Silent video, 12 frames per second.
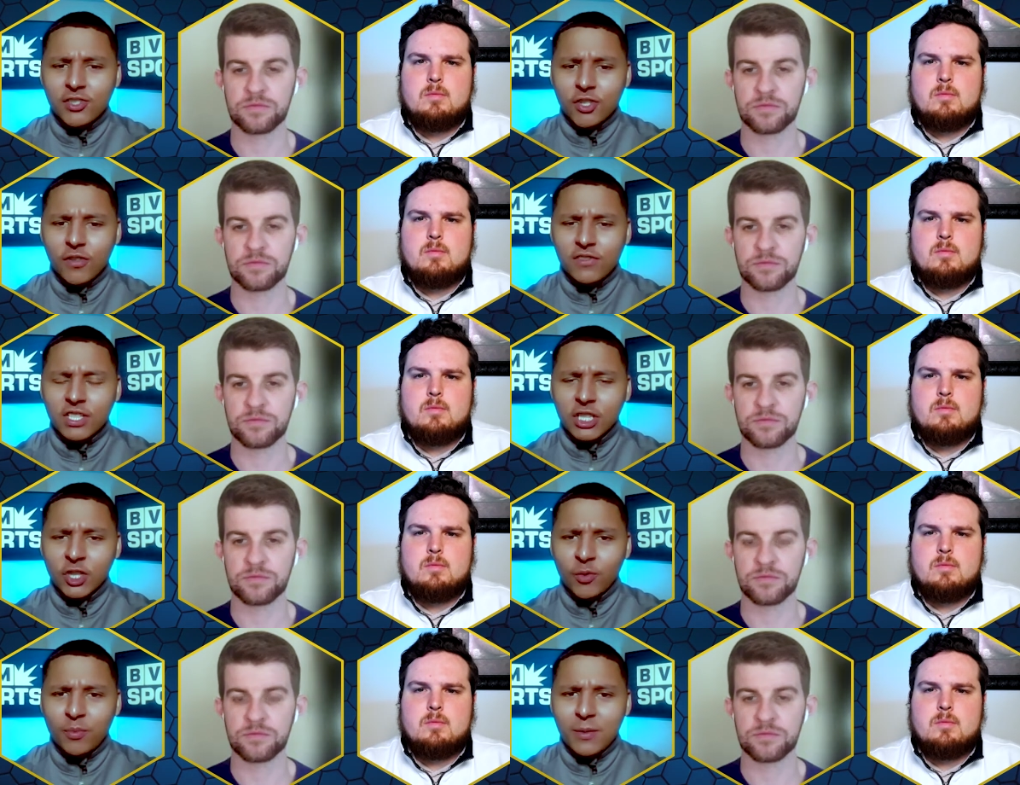Speaker 1: deserves a
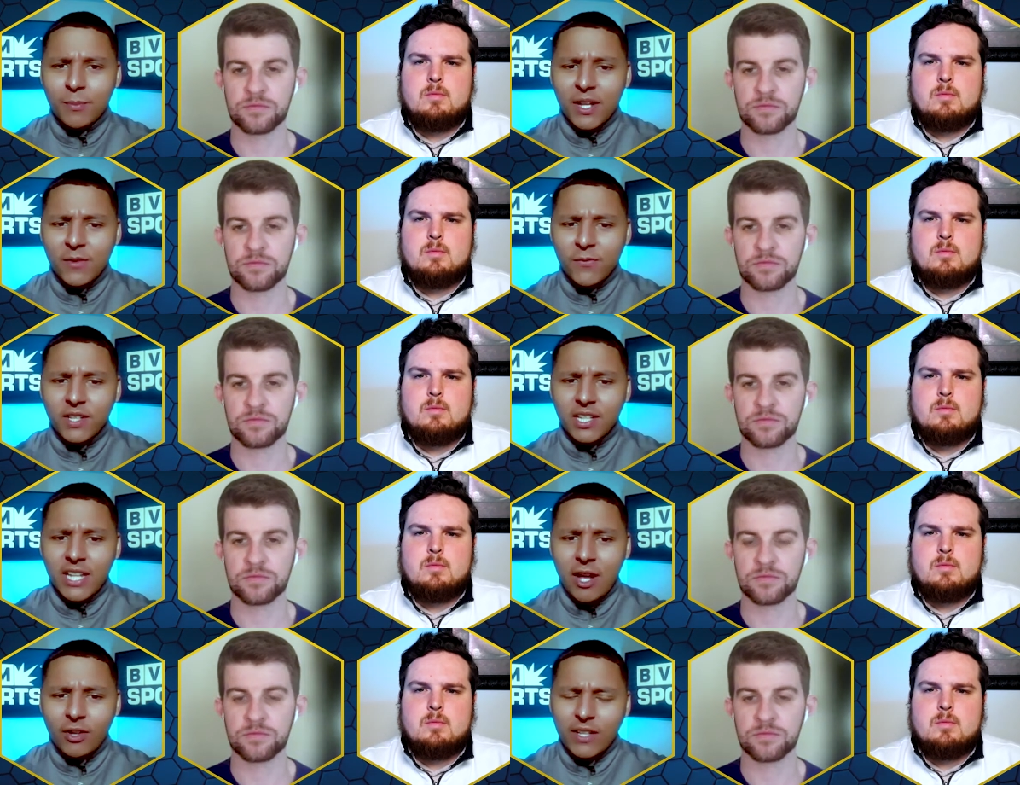little bit of benefit
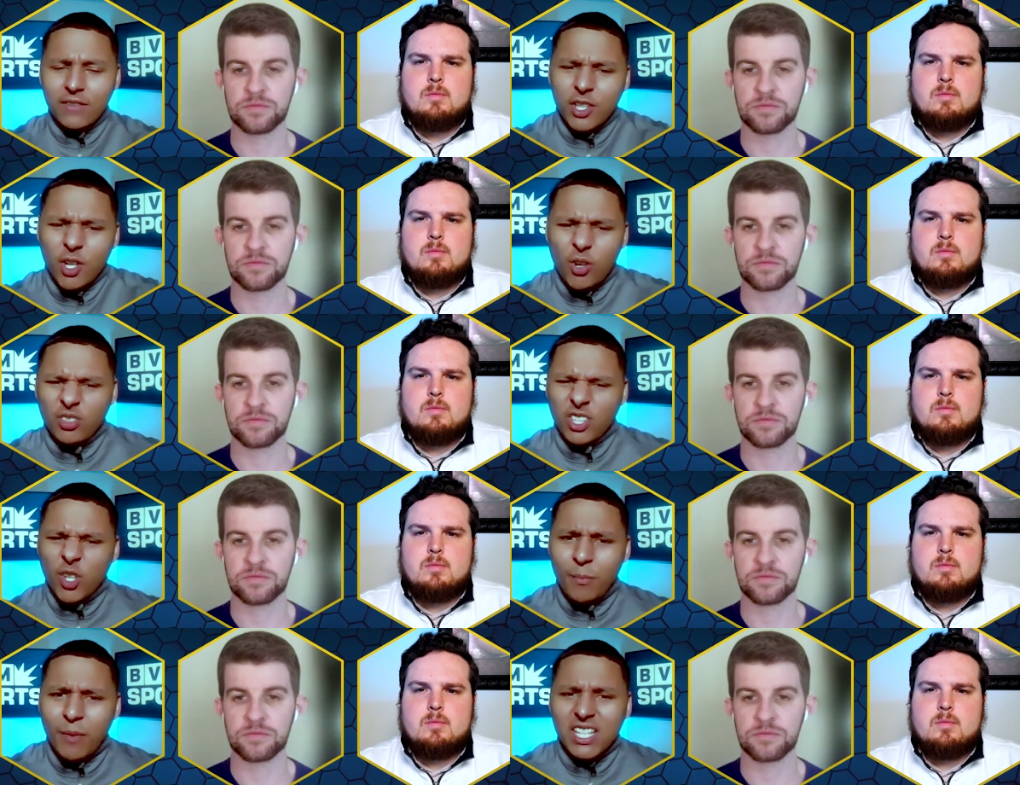of doubt, even though,
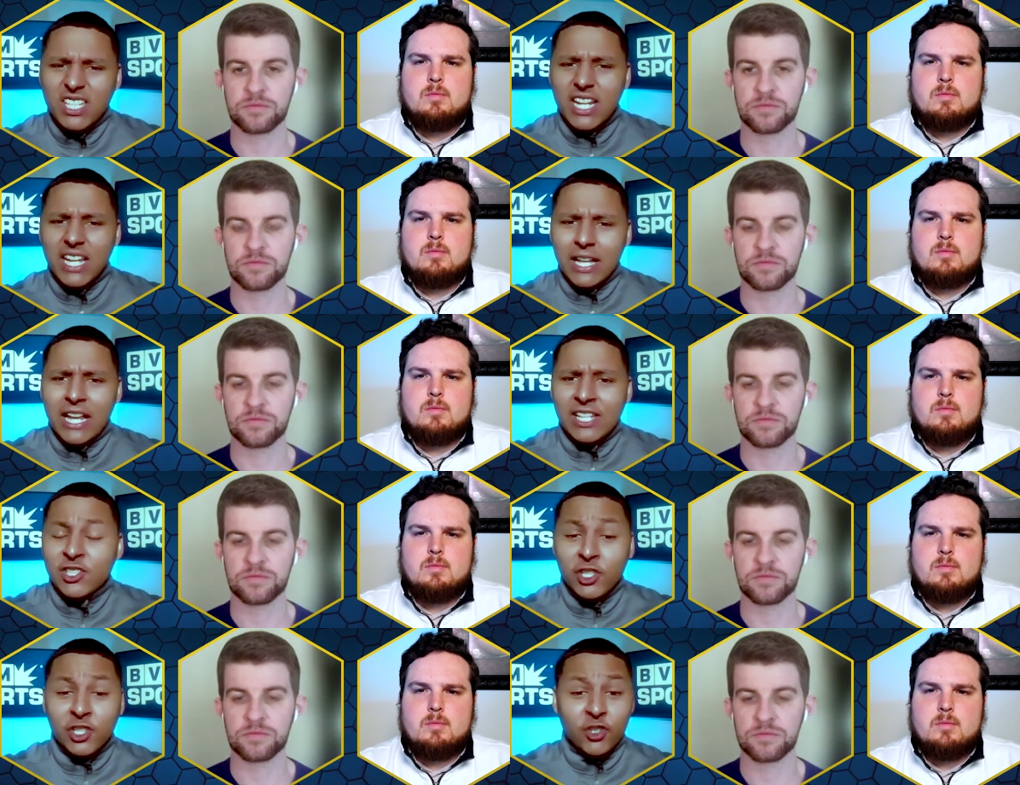you know, Belichick
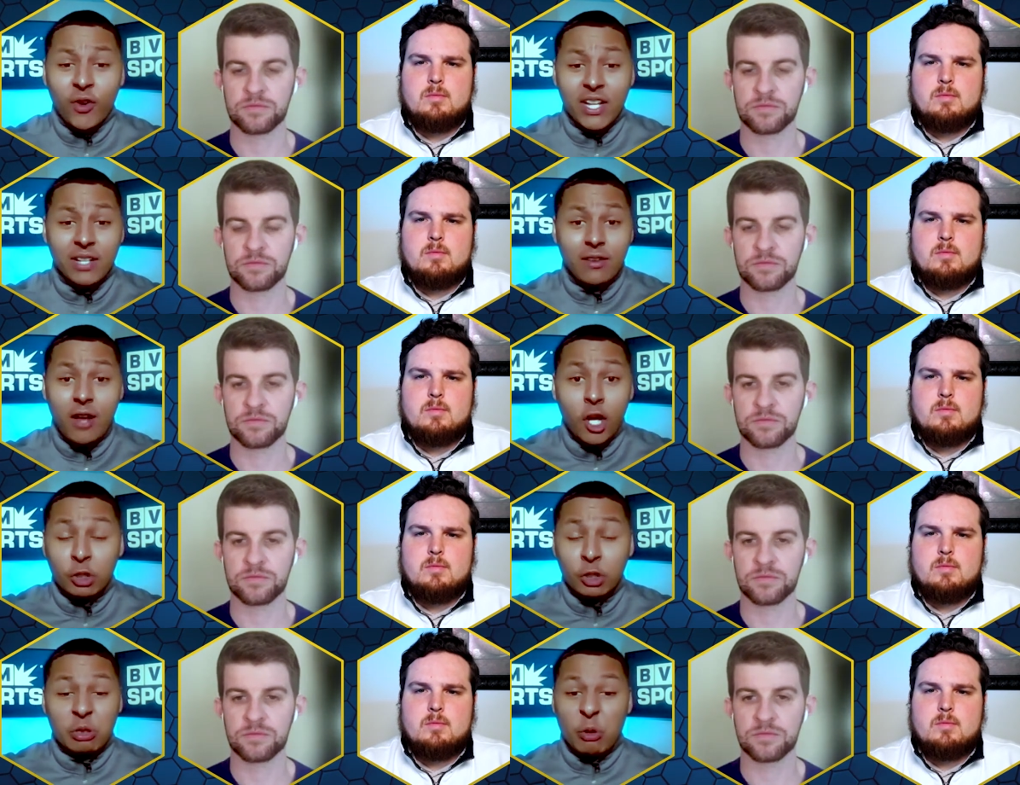is, is great,
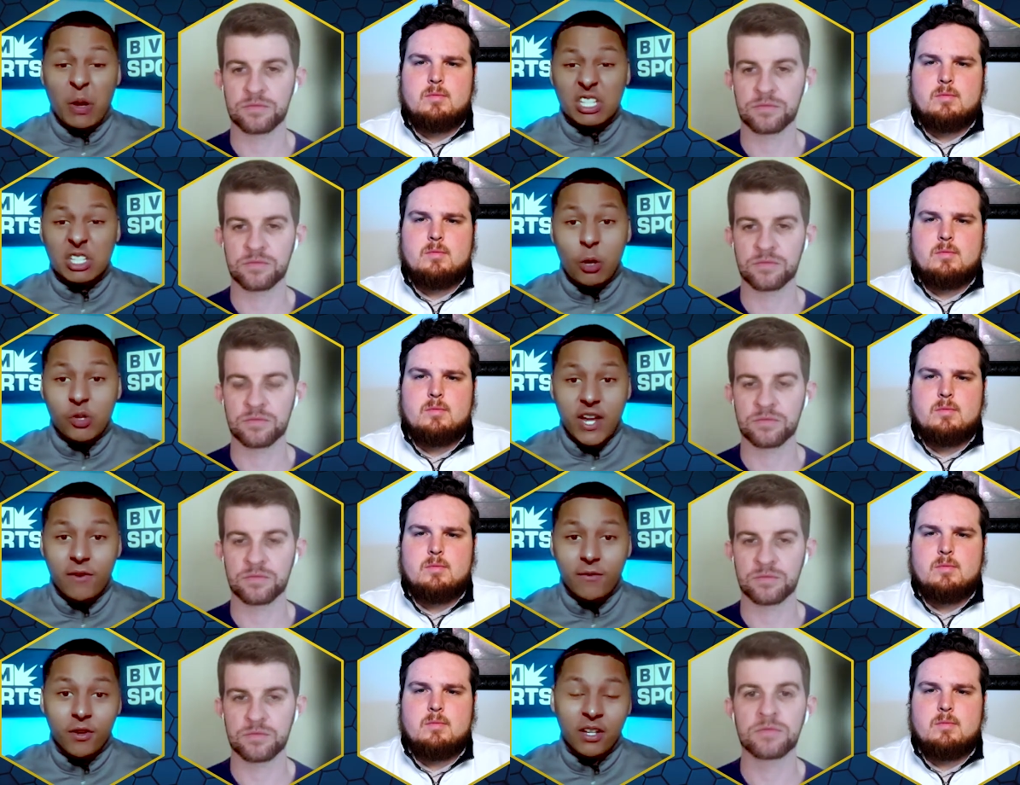arguably the greatest
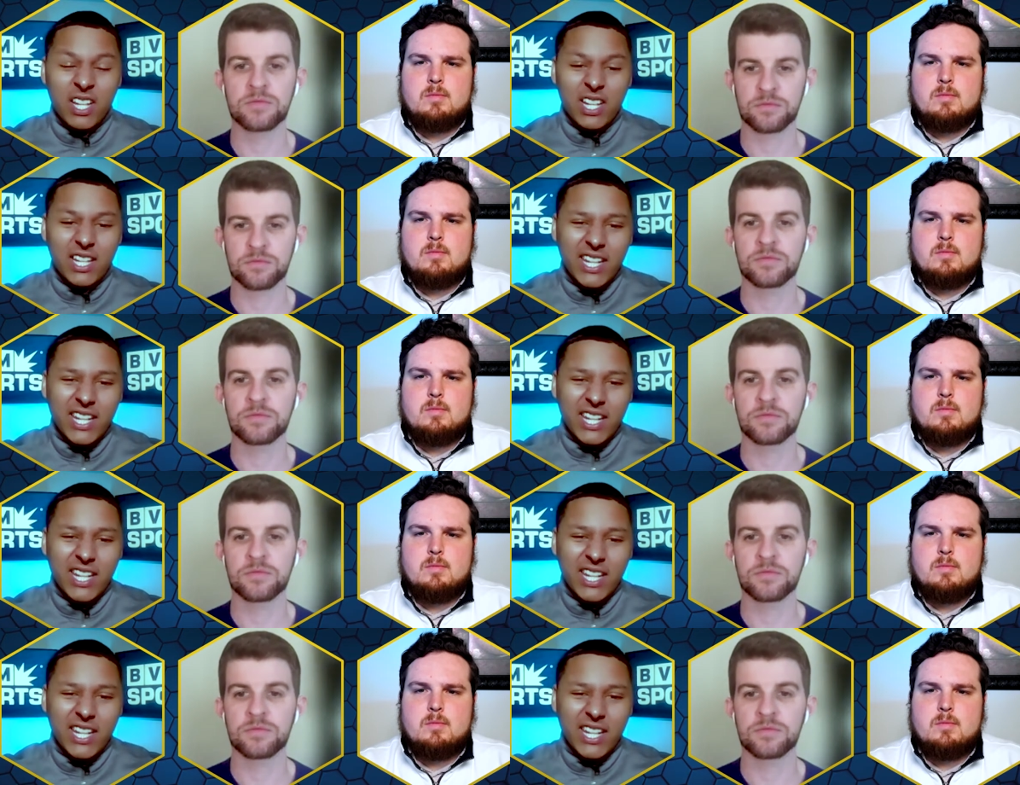coach ever?